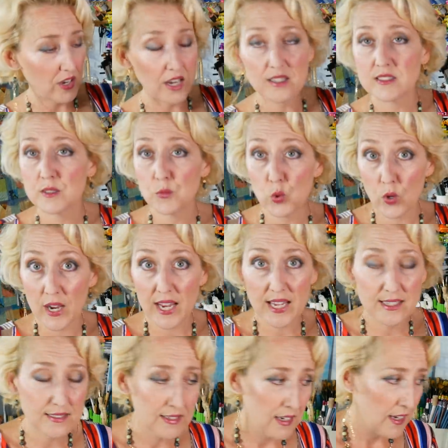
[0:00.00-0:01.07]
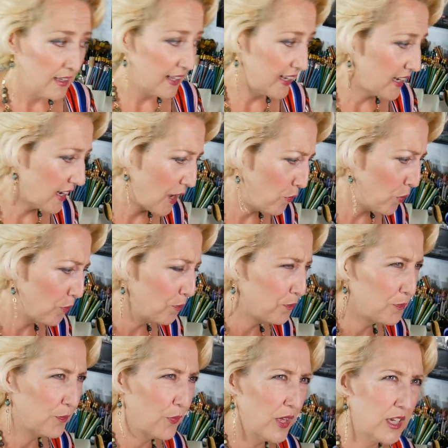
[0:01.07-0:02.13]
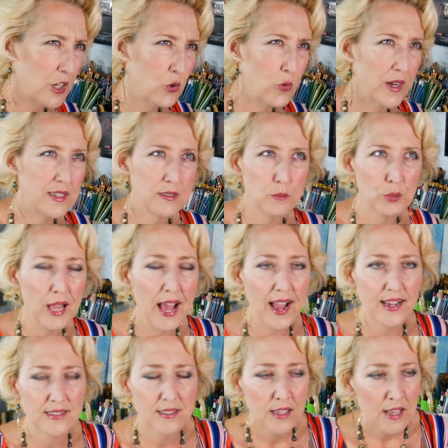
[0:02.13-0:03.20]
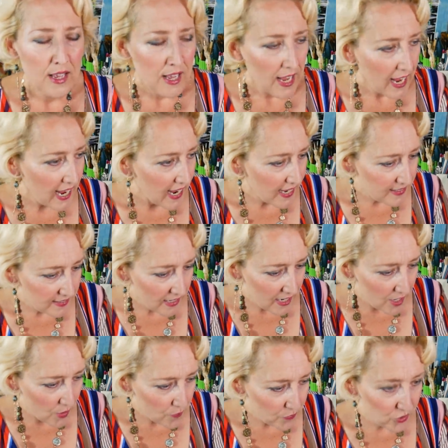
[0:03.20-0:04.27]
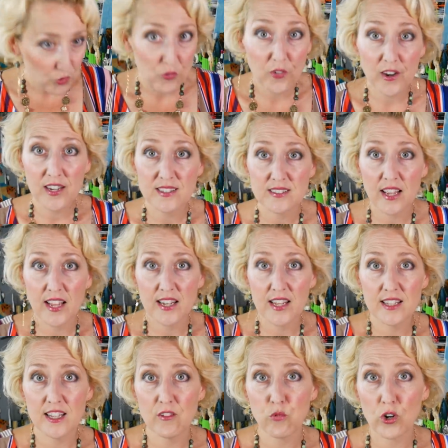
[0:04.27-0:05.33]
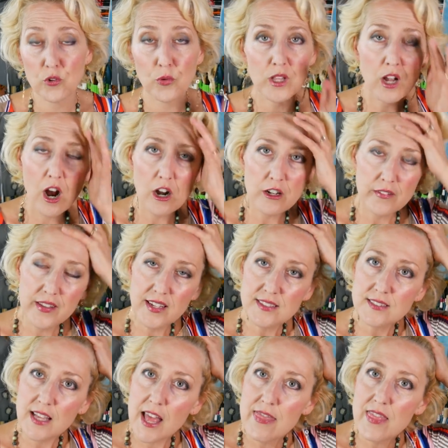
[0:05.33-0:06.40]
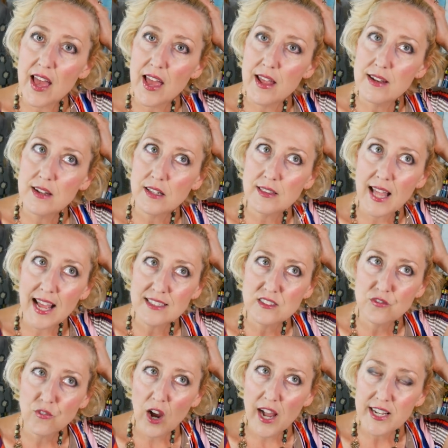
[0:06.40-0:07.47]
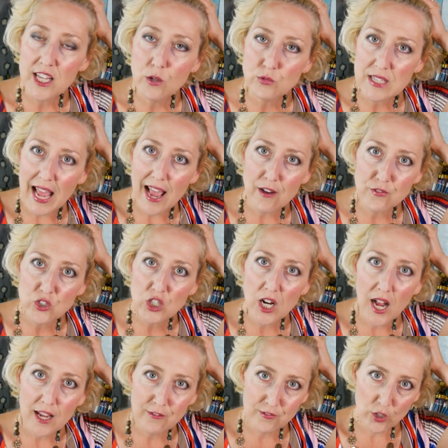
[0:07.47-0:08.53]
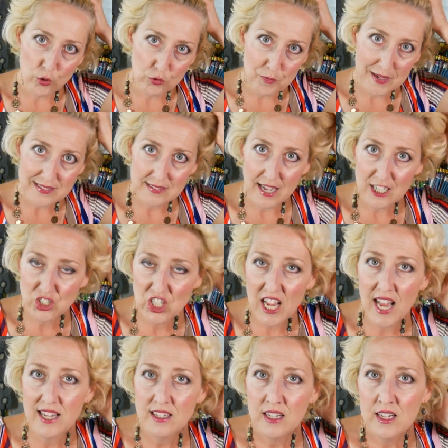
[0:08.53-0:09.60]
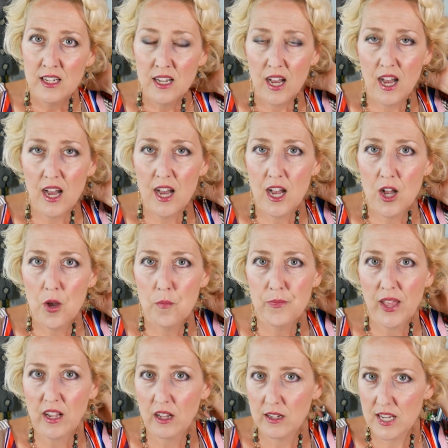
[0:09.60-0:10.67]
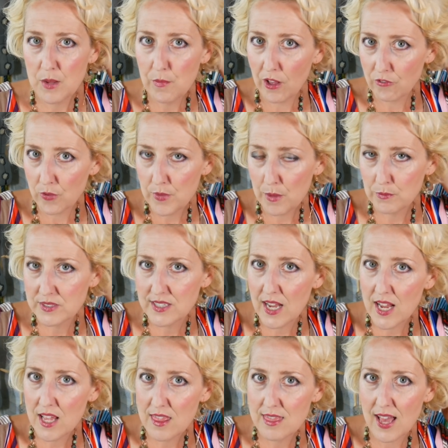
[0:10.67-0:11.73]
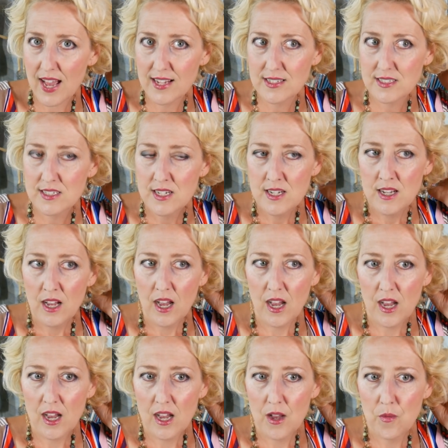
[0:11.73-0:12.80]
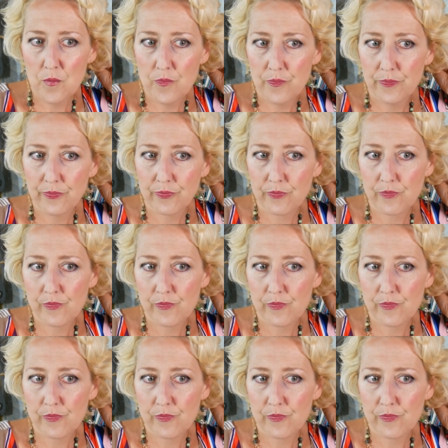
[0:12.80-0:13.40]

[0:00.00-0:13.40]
got some grays, like a couple, like grays and blacks. And um, so it was very exciting. They've worked really hard on this. And then last Friday, it was after I filmed my Sat Chat, Um, I got an email from them saying that um,